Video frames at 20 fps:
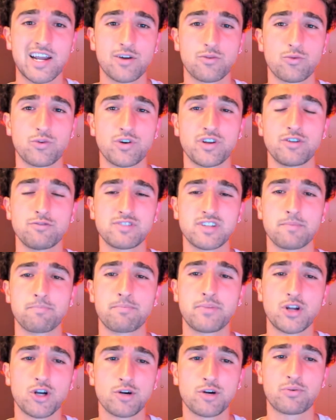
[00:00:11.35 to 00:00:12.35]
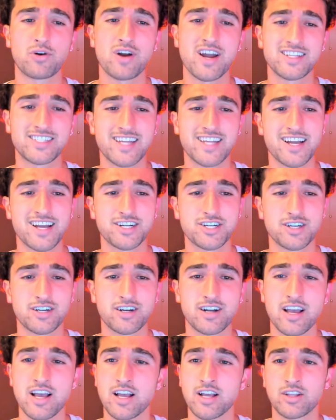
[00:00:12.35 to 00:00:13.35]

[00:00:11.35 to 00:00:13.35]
We're using pure price action.